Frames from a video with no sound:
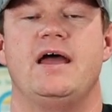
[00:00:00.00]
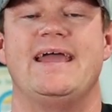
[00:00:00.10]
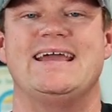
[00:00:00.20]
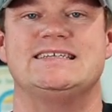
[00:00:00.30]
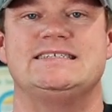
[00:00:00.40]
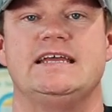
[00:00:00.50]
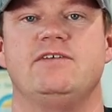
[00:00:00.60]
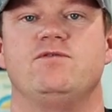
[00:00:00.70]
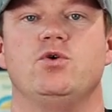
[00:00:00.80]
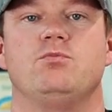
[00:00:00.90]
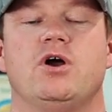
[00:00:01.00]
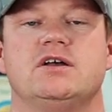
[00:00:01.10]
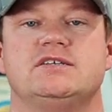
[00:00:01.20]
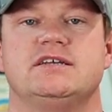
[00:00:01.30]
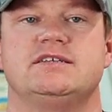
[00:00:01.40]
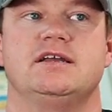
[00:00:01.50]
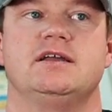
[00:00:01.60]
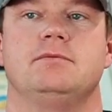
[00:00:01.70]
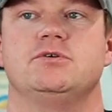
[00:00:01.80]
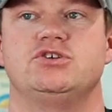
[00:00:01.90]
antique food
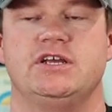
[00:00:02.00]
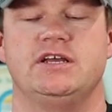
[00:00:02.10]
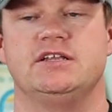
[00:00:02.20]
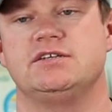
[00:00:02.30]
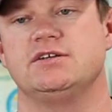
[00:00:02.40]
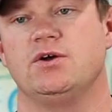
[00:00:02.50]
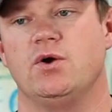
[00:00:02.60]
processing machines